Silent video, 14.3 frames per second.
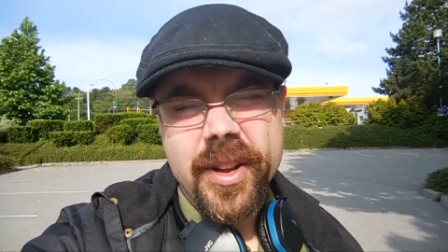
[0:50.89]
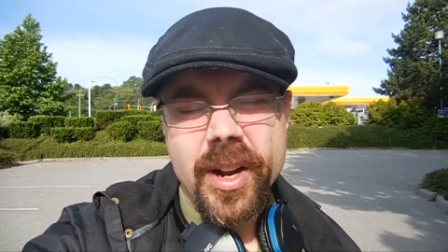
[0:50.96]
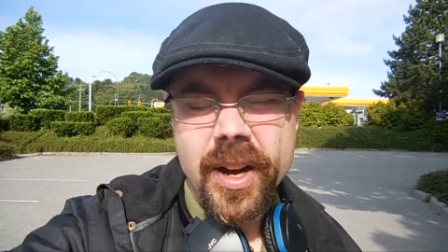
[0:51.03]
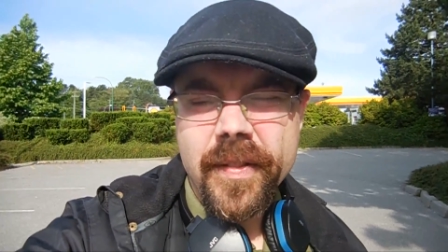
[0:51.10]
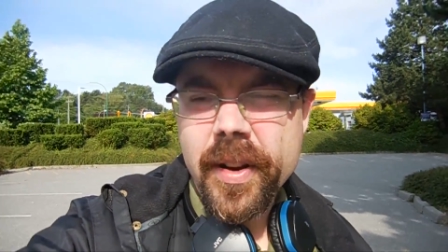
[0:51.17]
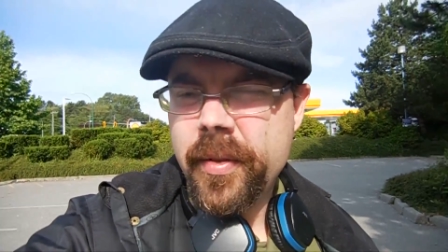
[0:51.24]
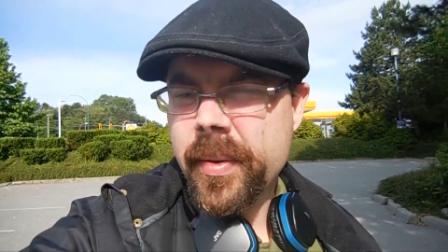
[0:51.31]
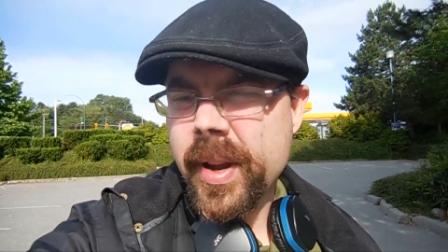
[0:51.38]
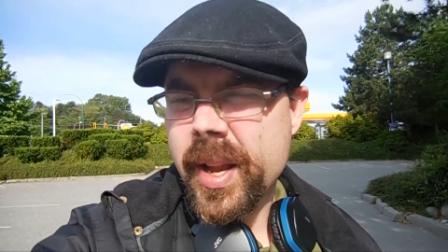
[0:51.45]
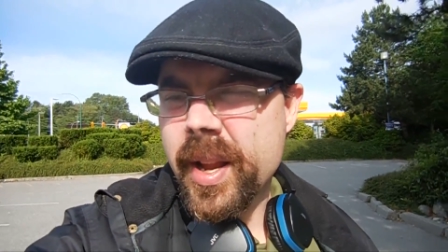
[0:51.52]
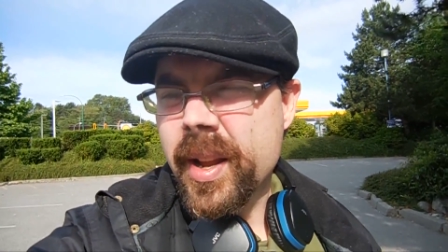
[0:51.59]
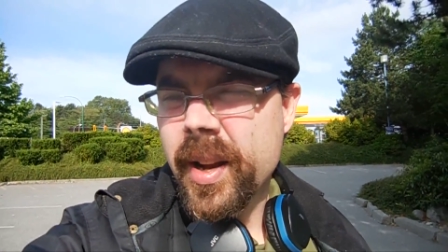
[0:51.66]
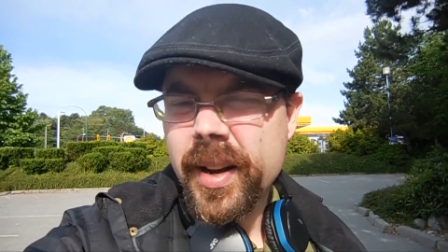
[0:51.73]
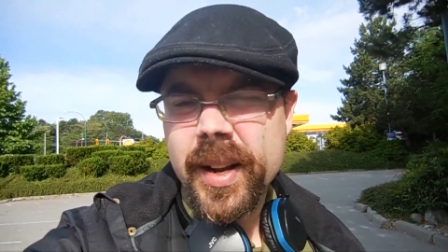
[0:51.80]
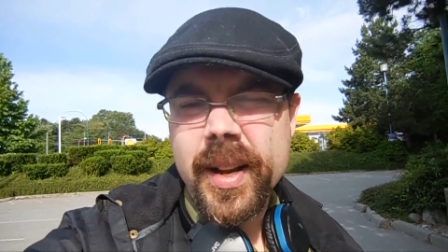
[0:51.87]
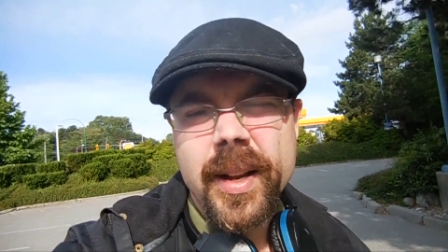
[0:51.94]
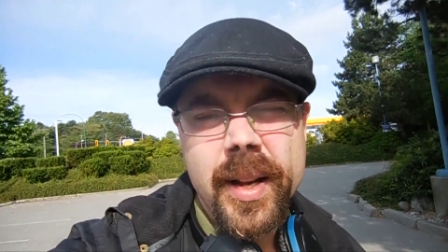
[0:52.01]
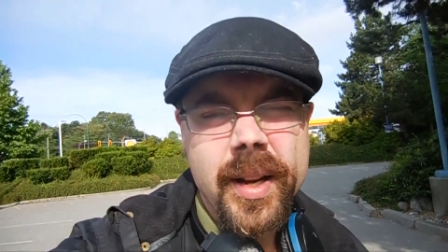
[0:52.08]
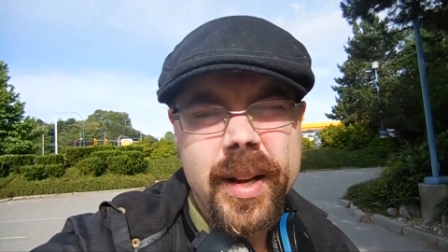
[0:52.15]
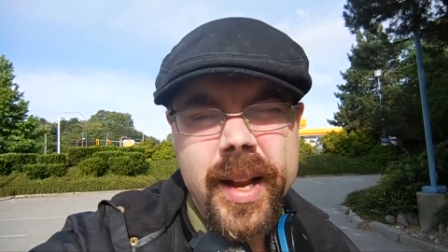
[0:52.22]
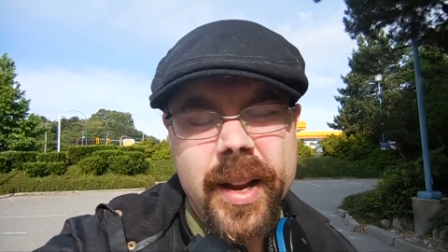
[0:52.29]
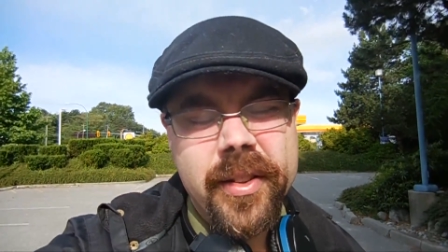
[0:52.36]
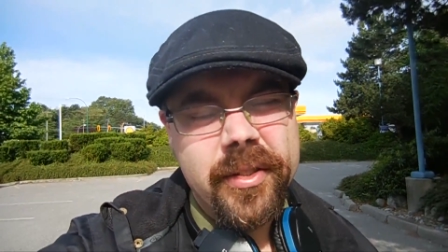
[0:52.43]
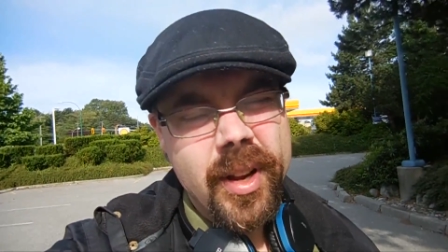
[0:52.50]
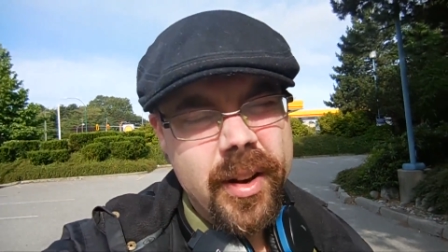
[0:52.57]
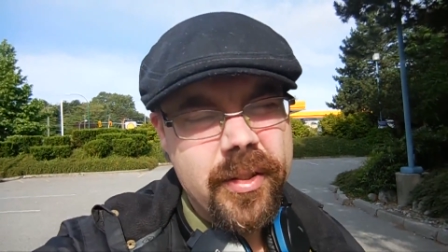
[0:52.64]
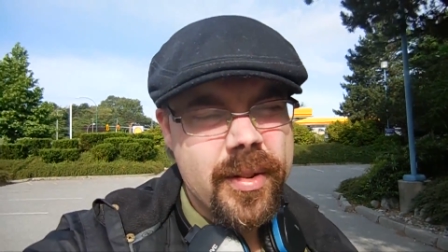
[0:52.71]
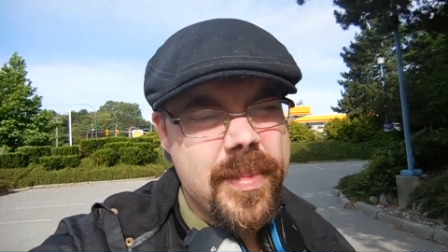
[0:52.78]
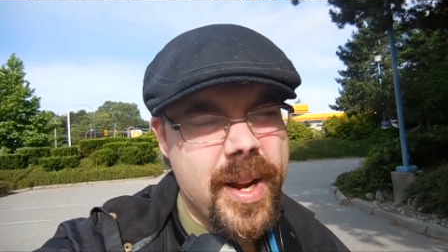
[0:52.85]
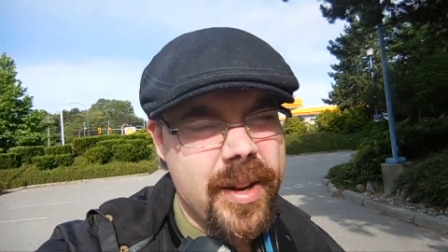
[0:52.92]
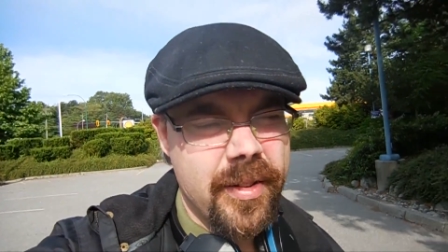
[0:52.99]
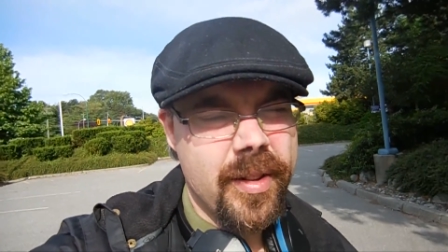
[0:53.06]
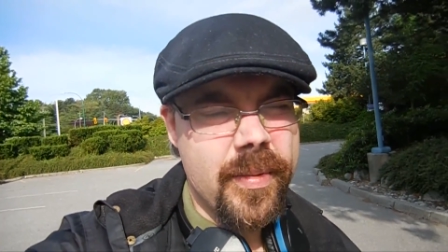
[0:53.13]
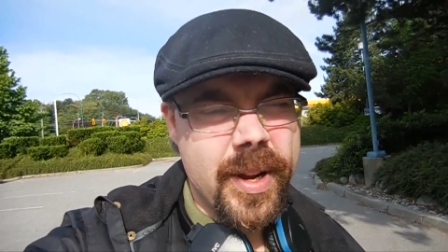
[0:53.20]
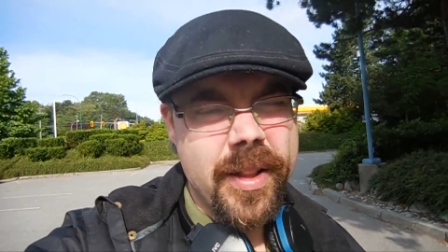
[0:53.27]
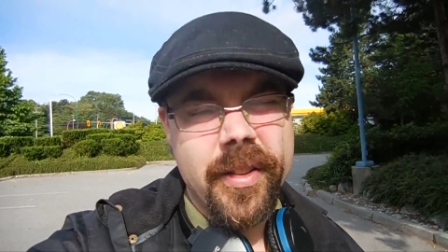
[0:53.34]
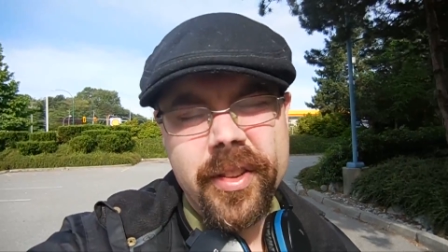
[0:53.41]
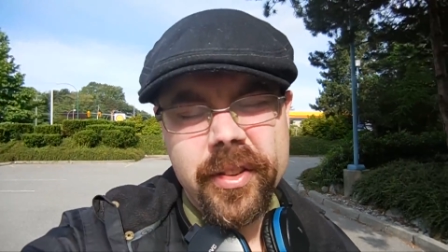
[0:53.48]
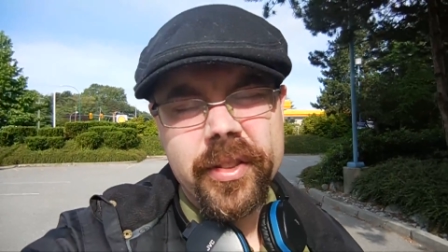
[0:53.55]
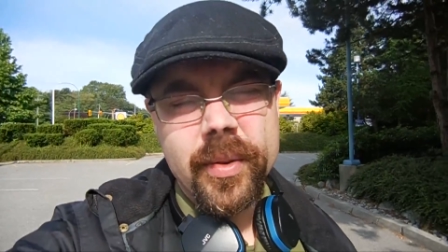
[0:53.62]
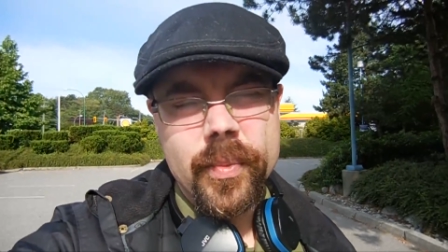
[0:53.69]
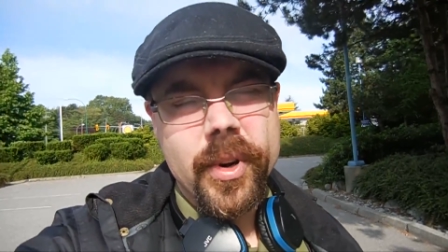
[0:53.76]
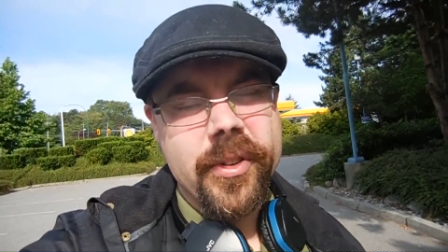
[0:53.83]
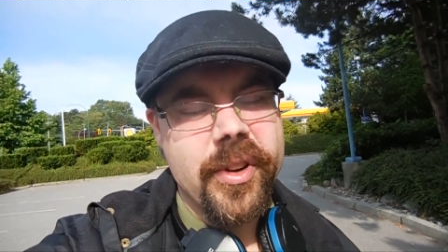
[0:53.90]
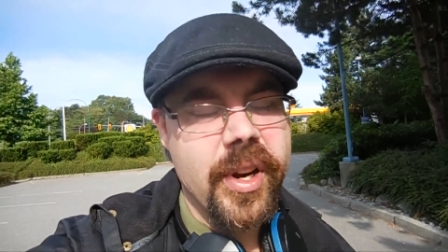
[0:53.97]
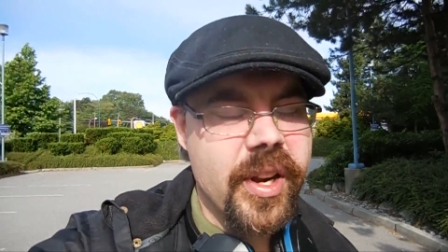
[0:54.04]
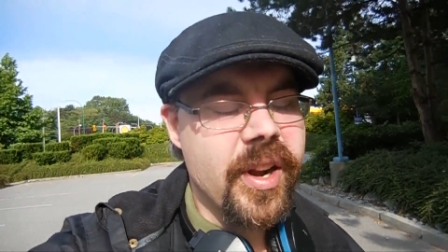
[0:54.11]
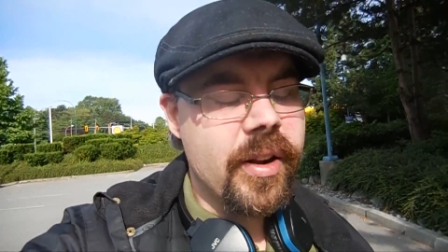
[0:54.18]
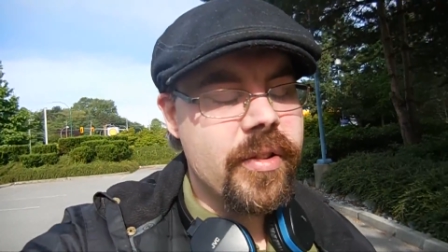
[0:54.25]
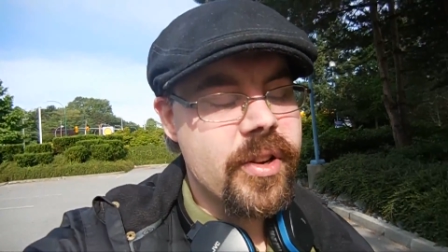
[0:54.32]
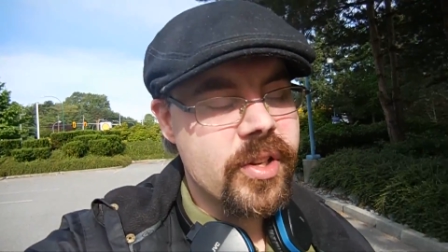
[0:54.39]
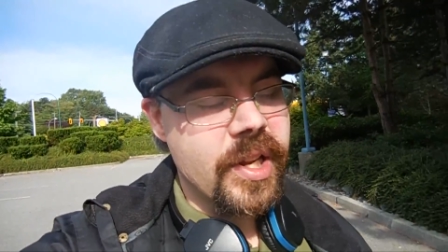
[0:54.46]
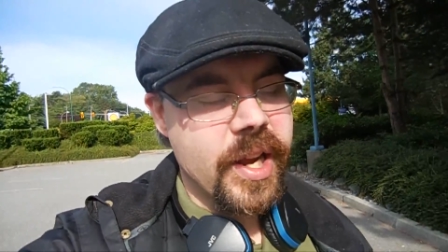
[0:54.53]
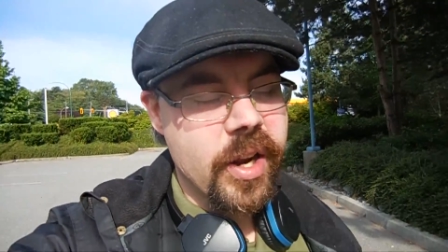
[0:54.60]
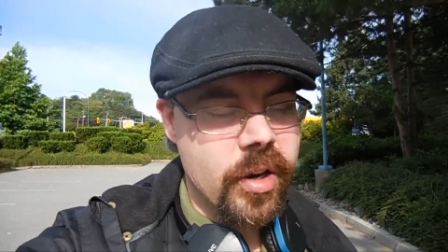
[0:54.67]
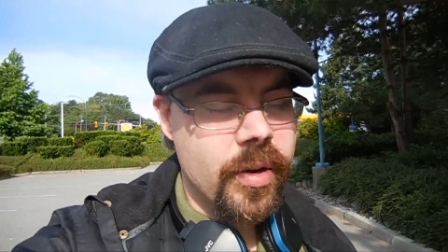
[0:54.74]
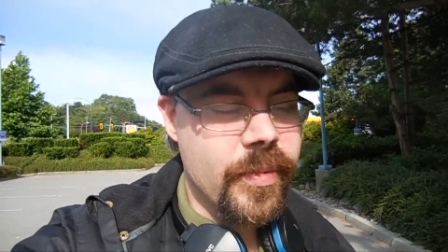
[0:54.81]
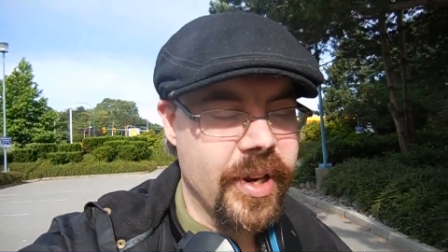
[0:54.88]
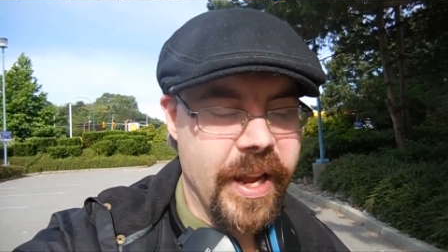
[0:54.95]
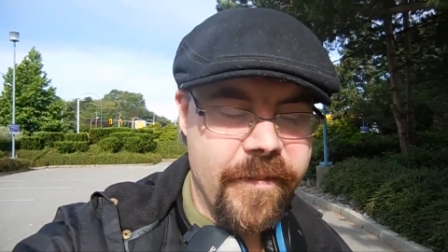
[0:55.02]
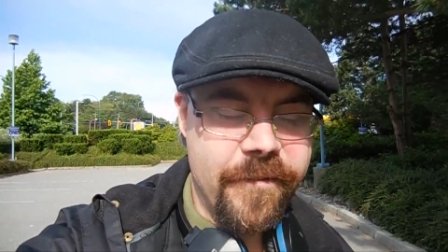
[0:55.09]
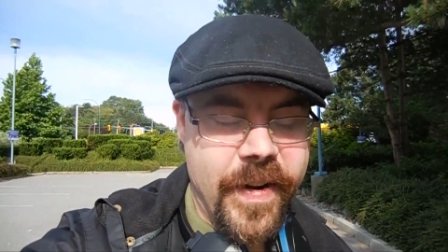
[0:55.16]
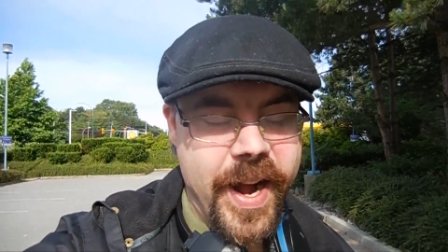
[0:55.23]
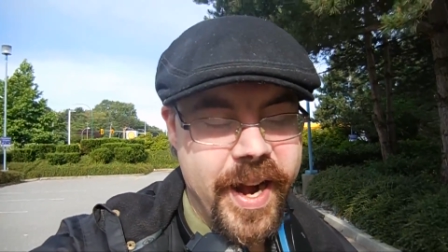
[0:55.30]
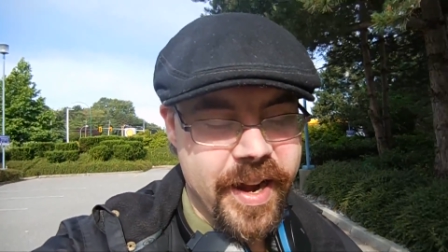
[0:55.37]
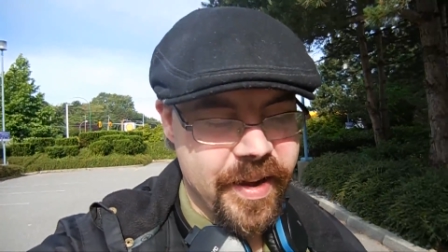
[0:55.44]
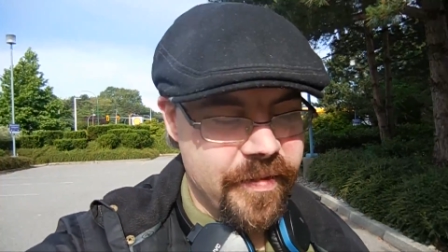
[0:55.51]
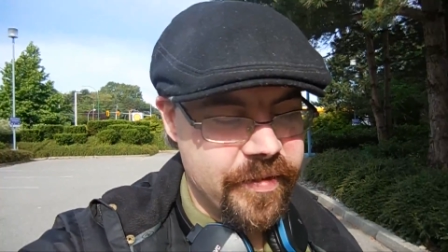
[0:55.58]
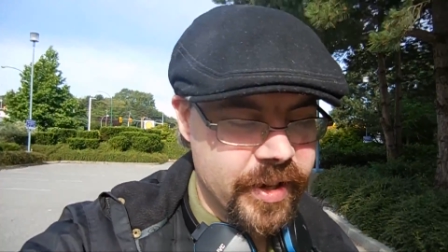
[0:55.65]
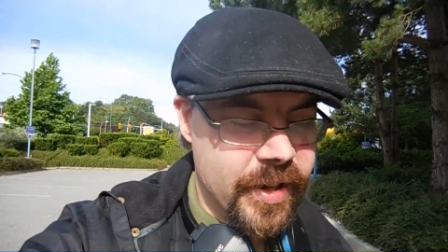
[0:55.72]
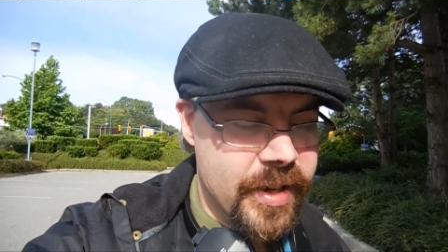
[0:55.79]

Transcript: Get off at 3. It sucks, though, because of the way the system works out here. I don't usually get home till like 5.